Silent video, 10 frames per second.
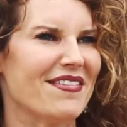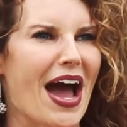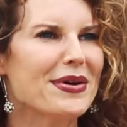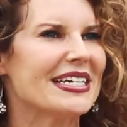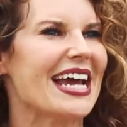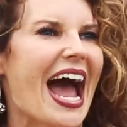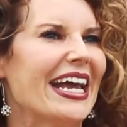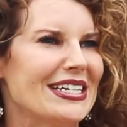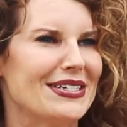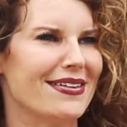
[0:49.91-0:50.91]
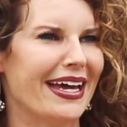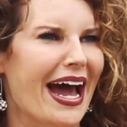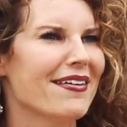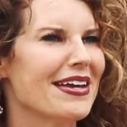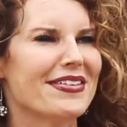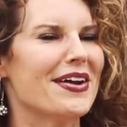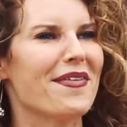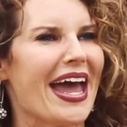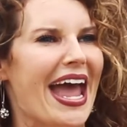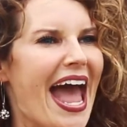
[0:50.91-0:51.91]
I wish I could do that. I don't even know if
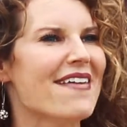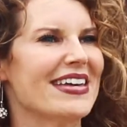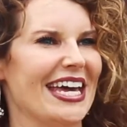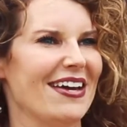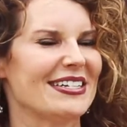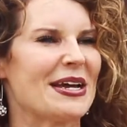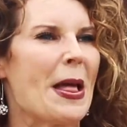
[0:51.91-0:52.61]
I have a gift.